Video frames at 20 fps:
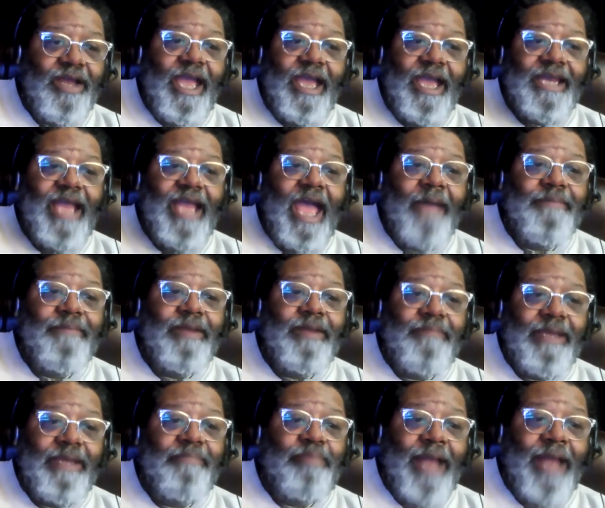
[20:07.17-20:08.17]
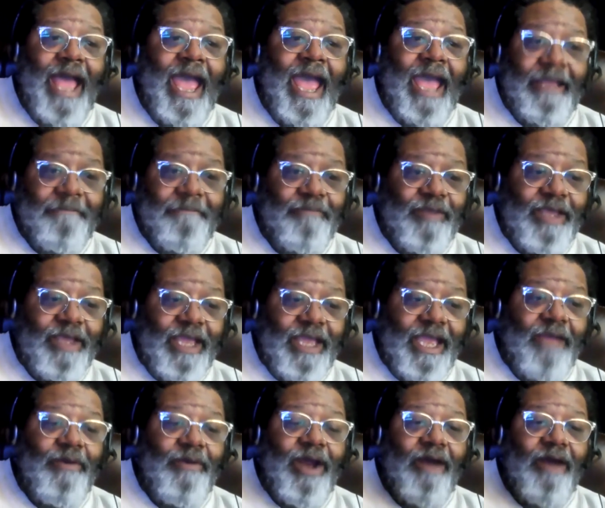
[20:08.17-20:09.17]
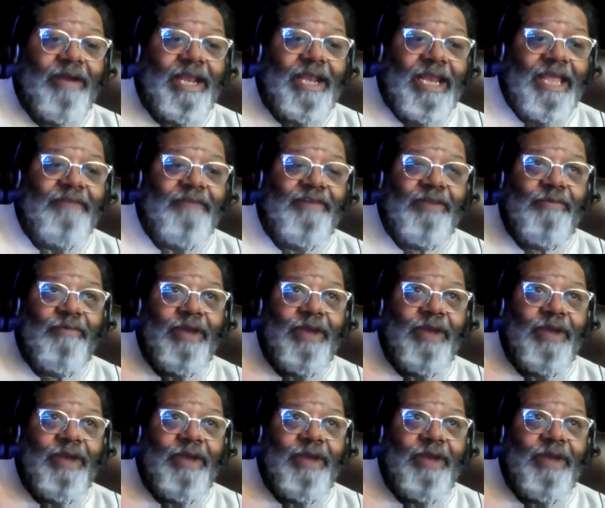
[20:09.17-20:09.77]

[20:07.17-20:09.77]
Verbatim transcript: and it happened to be black and we already live it.